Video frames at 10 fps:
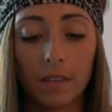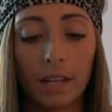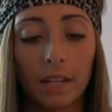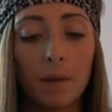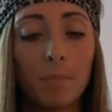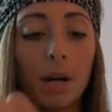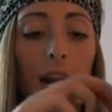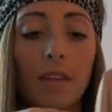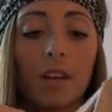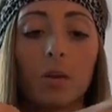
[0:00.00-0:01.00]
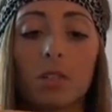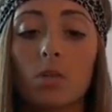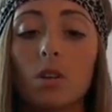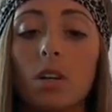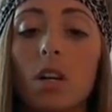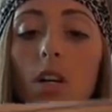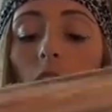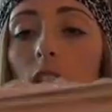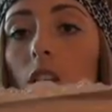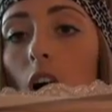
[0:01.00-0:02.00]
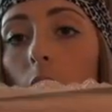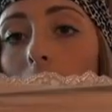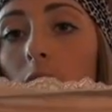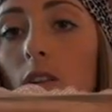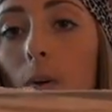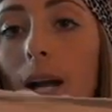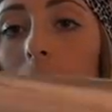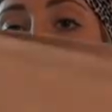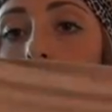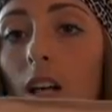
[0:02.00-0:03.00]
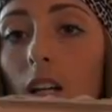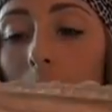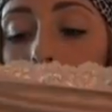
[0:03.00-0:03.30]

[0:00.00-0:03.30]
thing, but I thought it was cool. So I don't know why I got this color. I'm